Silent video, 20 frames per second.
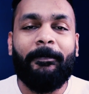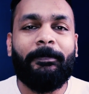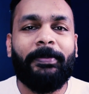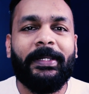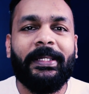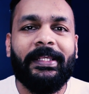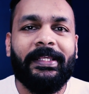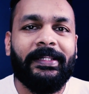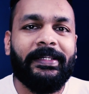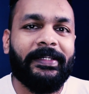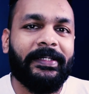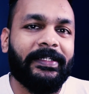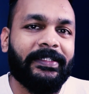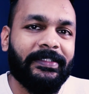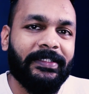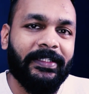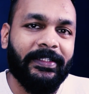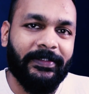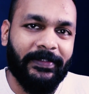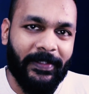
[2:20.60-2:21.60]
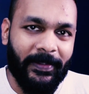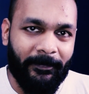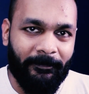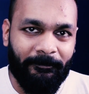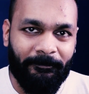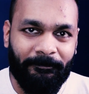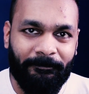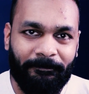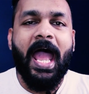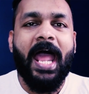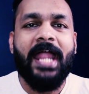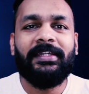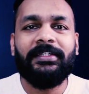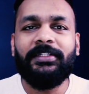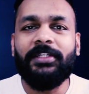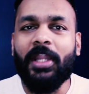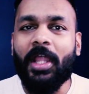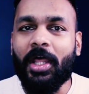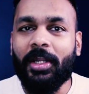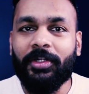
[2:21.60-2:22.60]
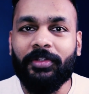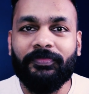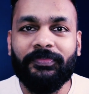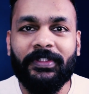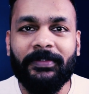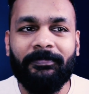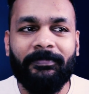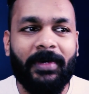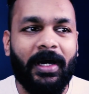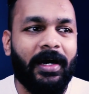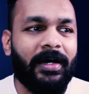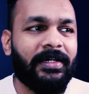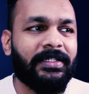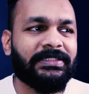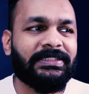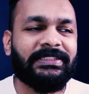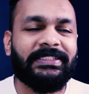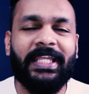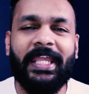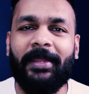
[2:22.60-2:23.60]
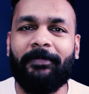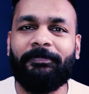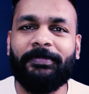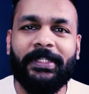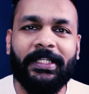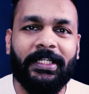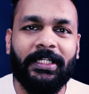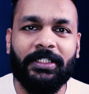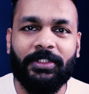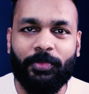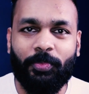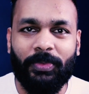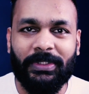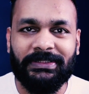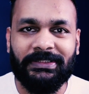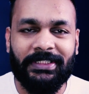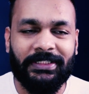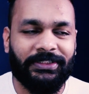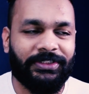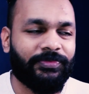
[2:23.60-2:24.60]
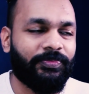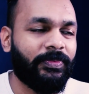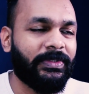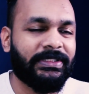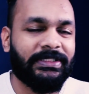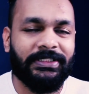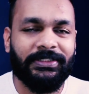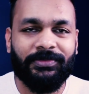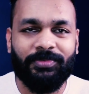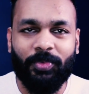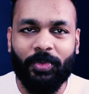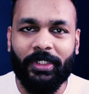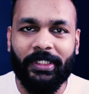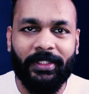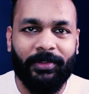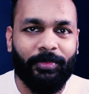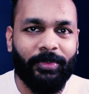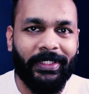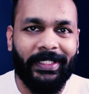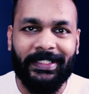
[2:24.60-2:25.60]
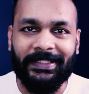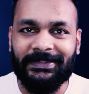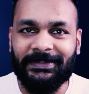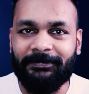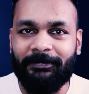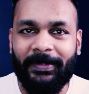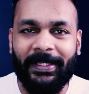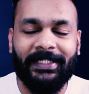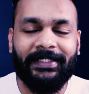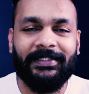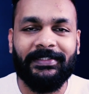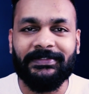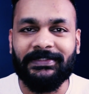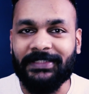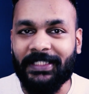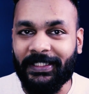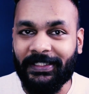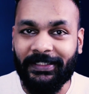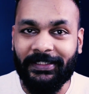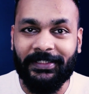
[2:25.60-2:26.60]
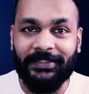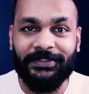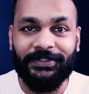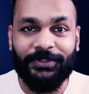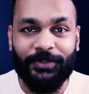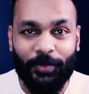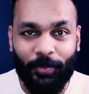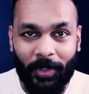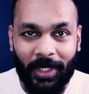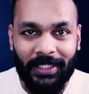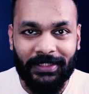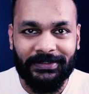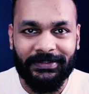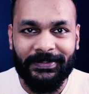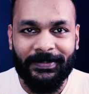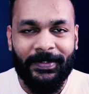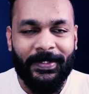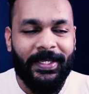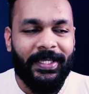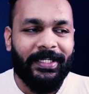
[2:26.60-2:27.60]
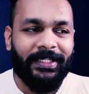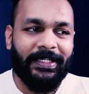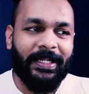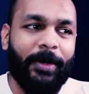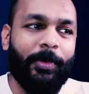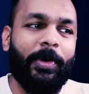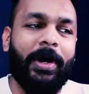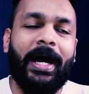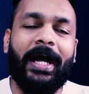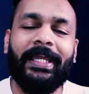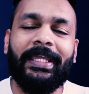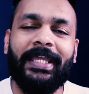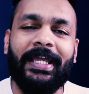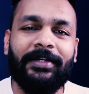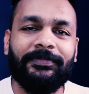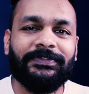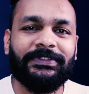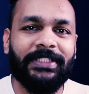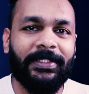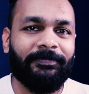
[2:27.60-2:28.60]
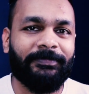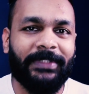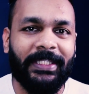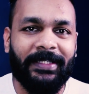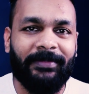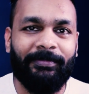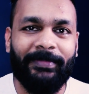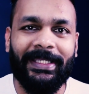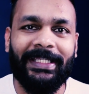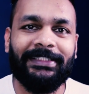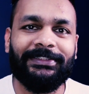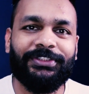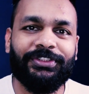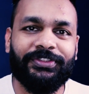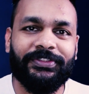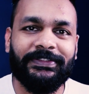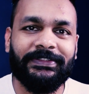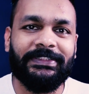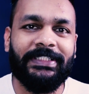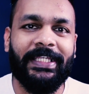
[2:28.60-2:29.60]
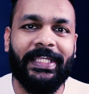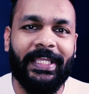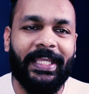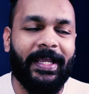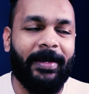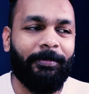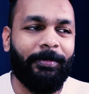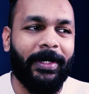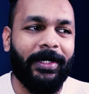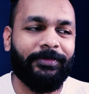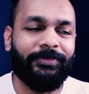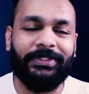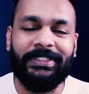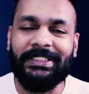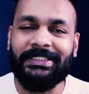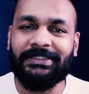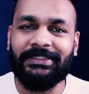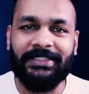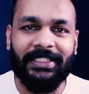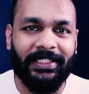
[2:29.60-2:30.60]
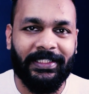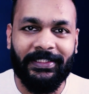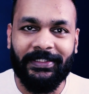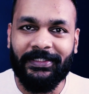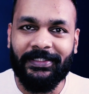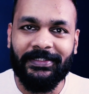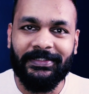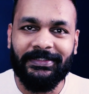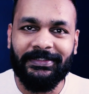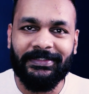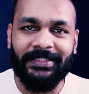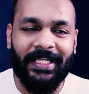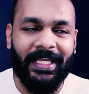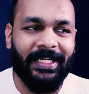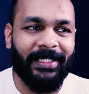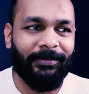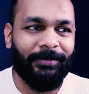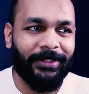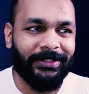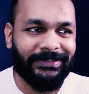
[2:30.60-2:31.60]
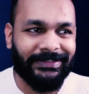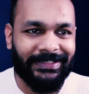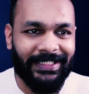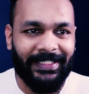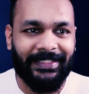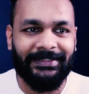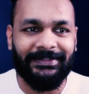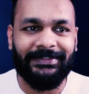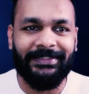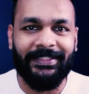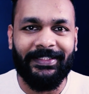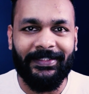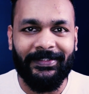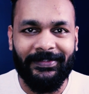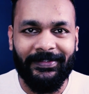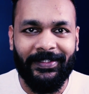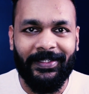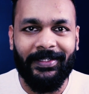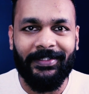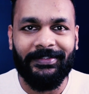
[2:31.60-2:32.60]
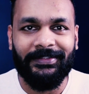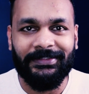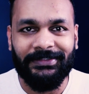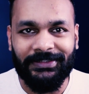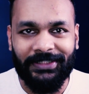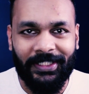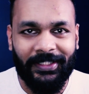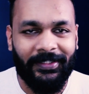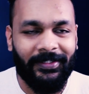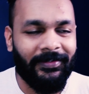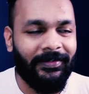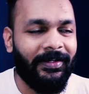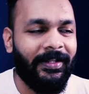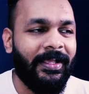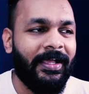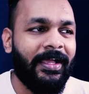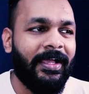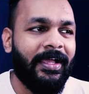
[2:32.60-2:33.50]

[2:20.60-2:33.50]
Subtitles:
pre-written in them. And none of them are skeptical questions, which is what I would expect a scientist to ask. Now, I have something major to say about these scientists and about science in India in general,